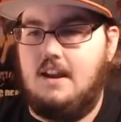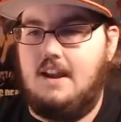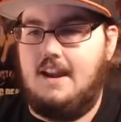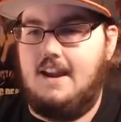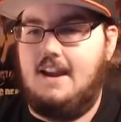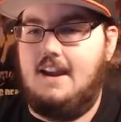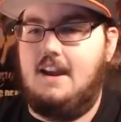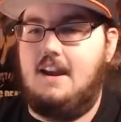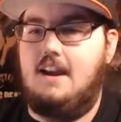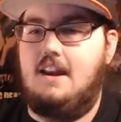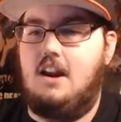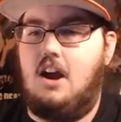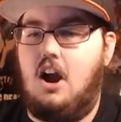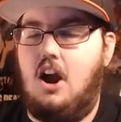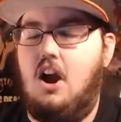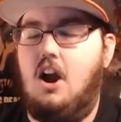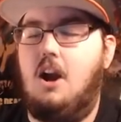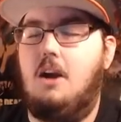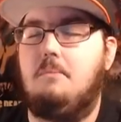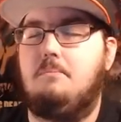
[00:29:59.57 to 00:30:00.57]
And
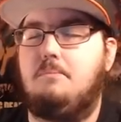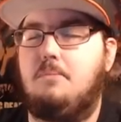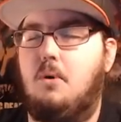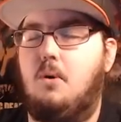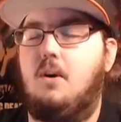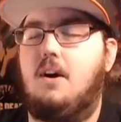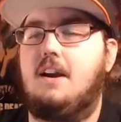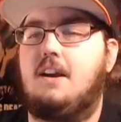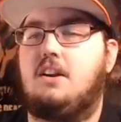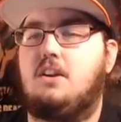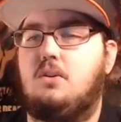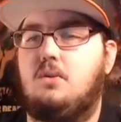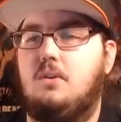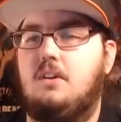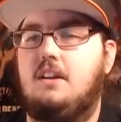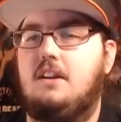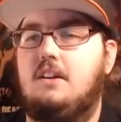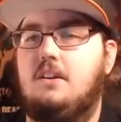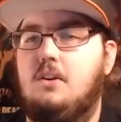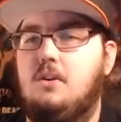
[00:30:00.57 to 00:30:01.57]
our boy
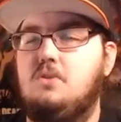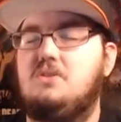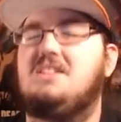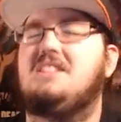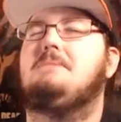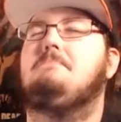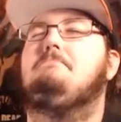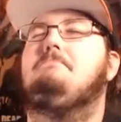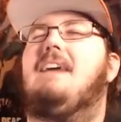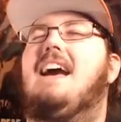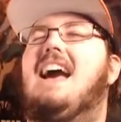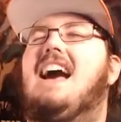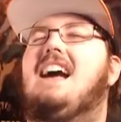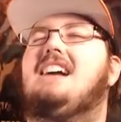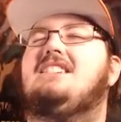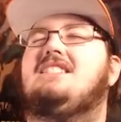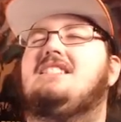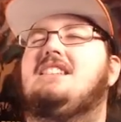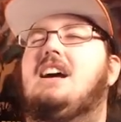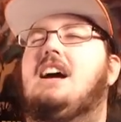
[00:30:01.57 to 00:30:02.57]
Krillin, who
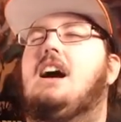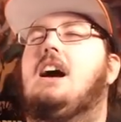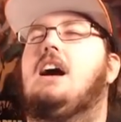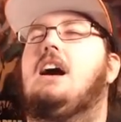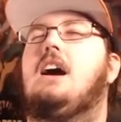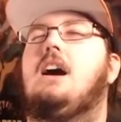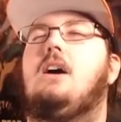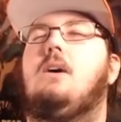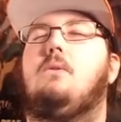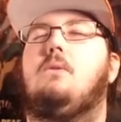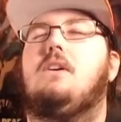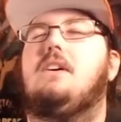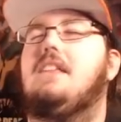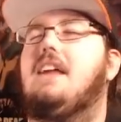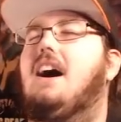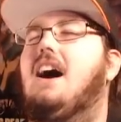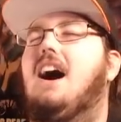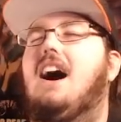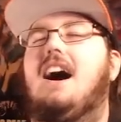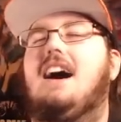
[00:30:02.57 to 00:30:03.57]
smashed the one of
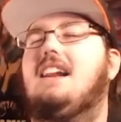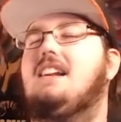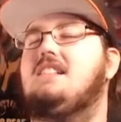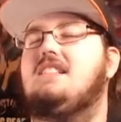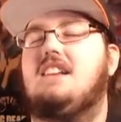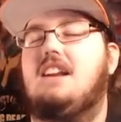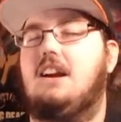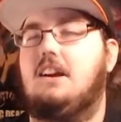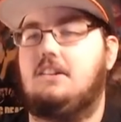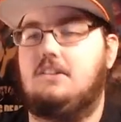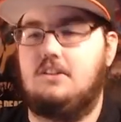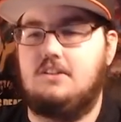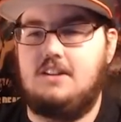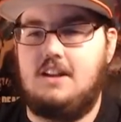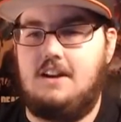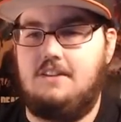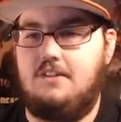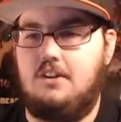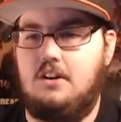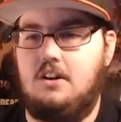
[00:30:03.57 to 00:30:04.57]
the hottest characters
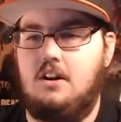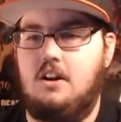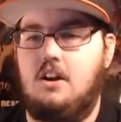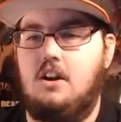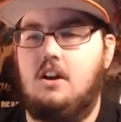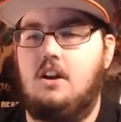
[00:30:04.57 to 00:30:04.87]
ever.